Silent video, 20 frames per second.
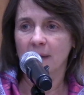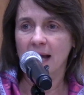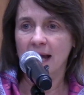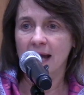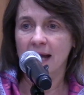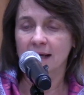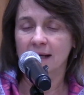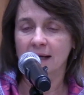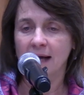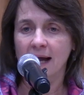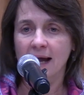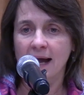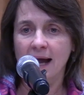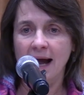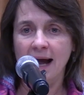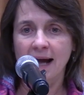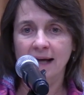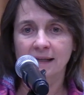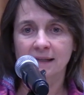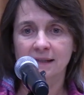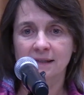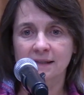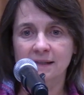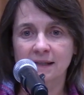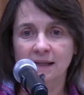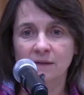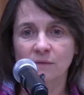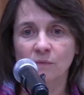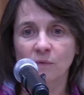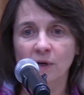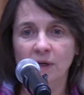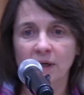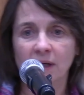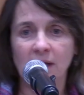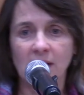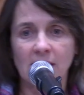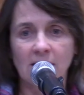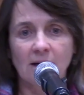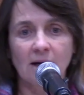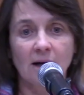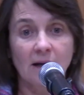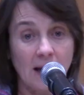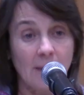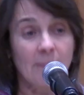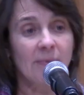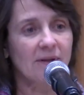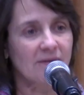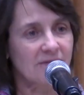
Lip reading: And I had a couple